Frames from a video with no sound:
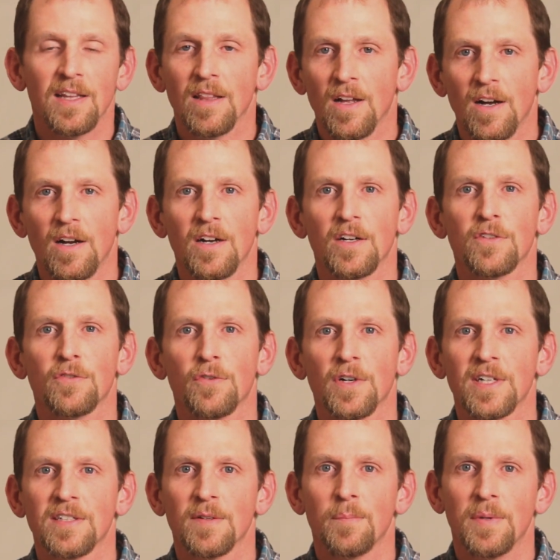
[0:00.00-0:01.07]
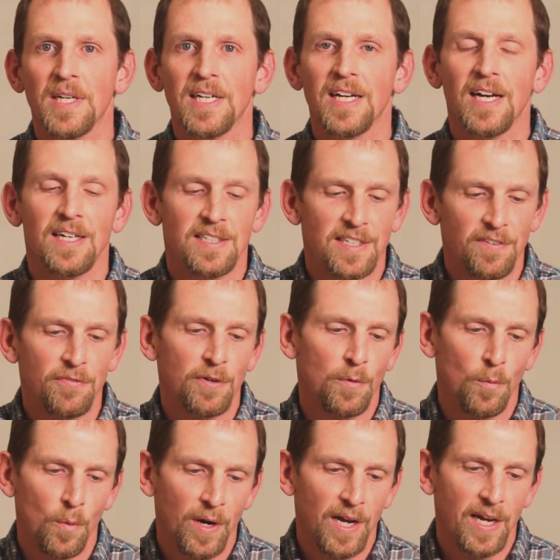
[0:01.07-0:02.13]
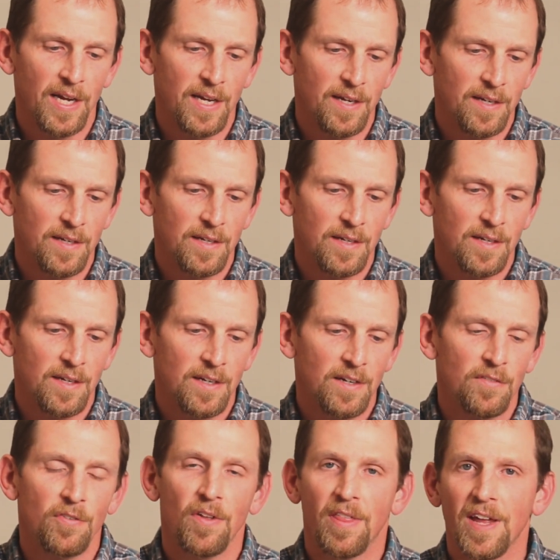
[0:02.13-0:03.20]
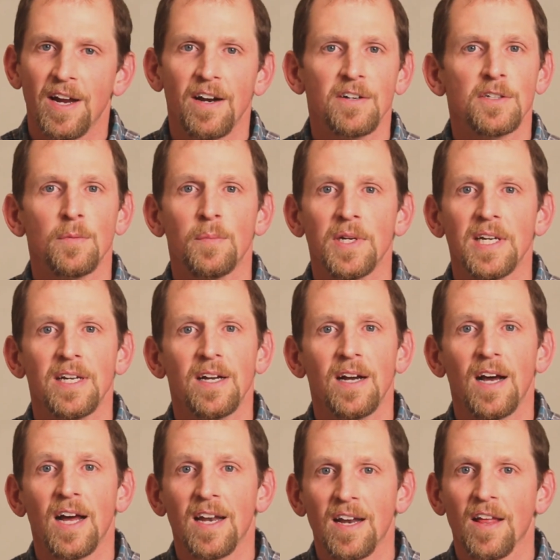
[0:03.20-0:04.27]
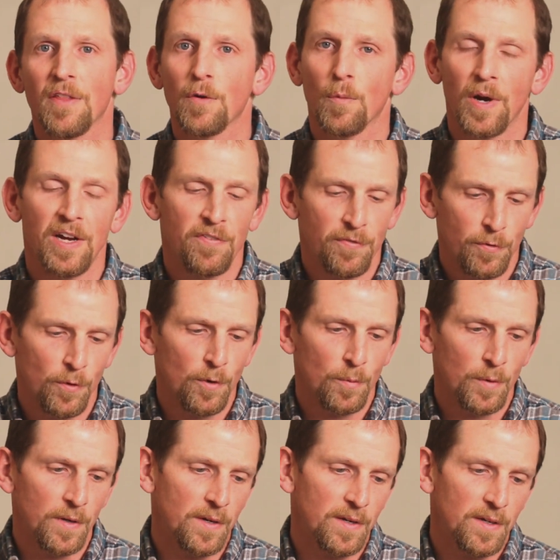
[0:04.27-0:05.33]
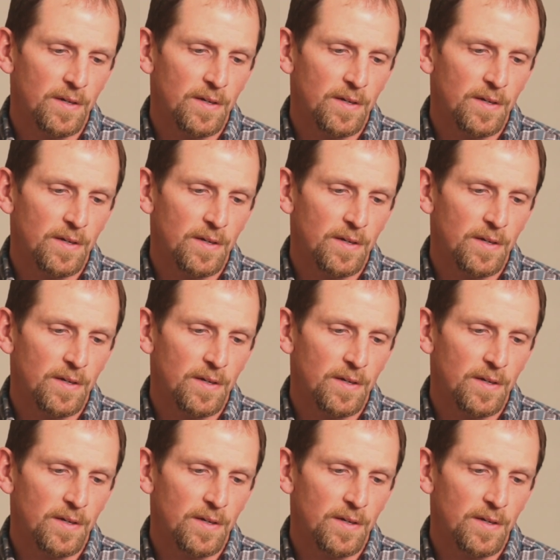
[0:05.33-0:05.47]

longs for it to be a different way, for there to be another way forward.